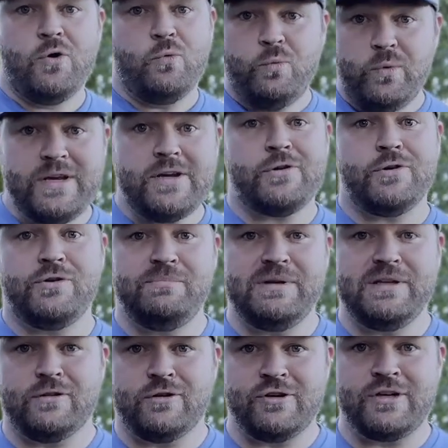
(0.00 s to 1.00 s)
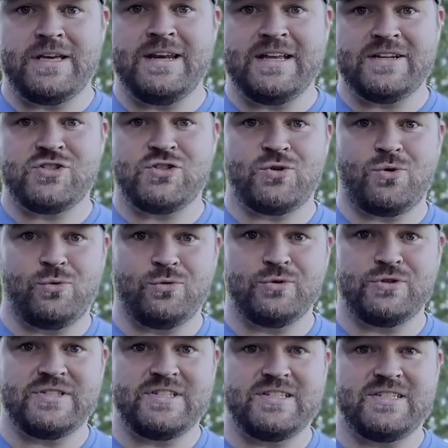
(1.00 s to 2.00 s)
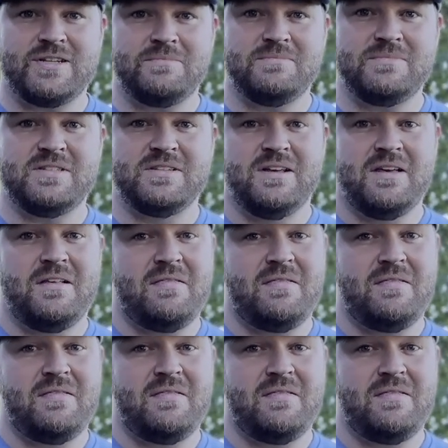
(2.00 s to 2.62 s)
we could be looking at solar systems